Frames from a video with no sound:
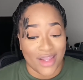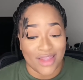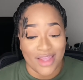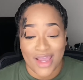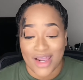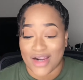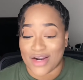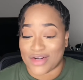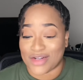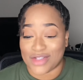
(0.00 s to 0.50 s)

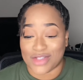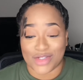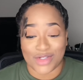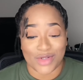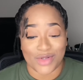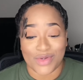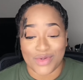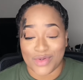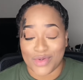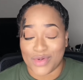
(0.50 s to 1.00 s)
That is
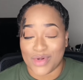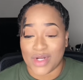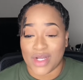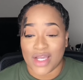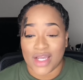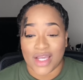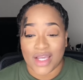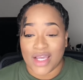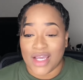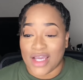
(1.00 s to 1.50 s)
2.
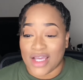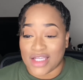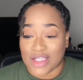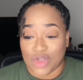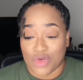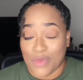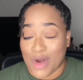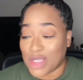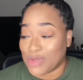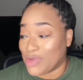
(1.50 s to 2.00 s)
You
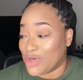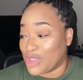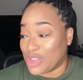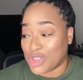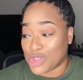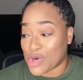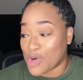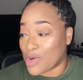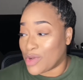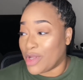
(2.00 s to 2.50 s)
might as well just
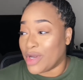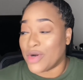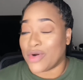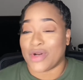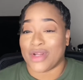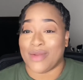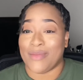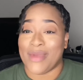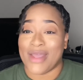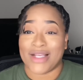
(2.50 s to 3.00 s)
throw glitter in
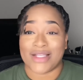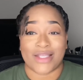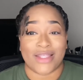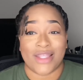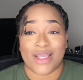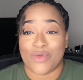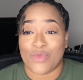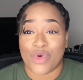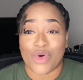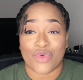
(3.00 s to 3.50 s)
the mix, and
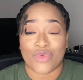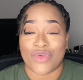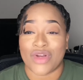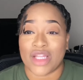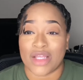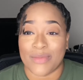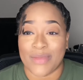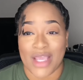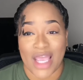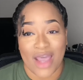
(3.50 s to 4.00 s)
then we'll really
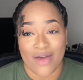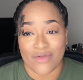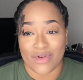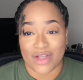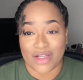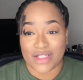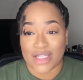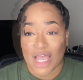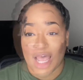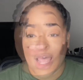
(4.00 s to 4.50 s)
be having a
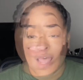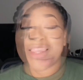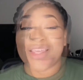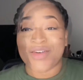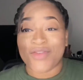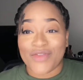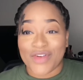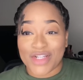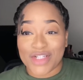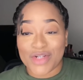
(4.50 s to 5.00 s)
time. In the
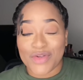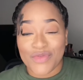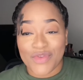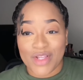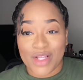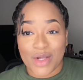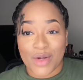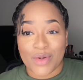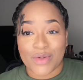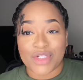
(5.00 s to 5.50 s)
original
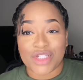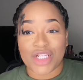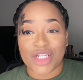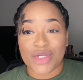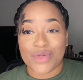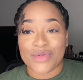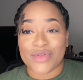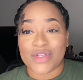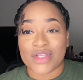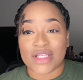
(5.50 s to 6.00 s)
video, she
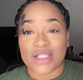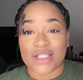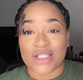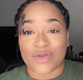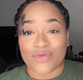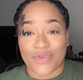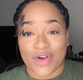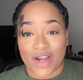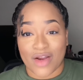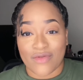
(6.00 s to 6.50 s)
uses
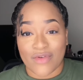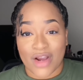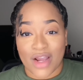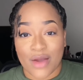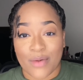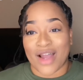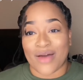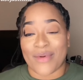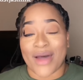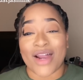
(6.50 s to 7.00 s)
saran
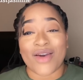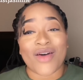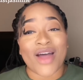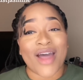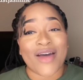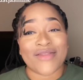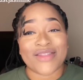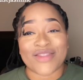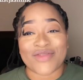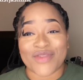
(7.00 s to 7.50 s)
wrap. I don't
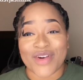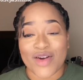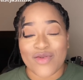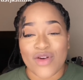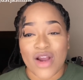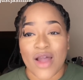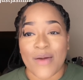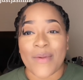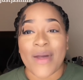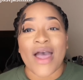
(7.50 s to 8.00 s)
have saran
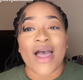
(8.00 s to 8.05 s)
wrap.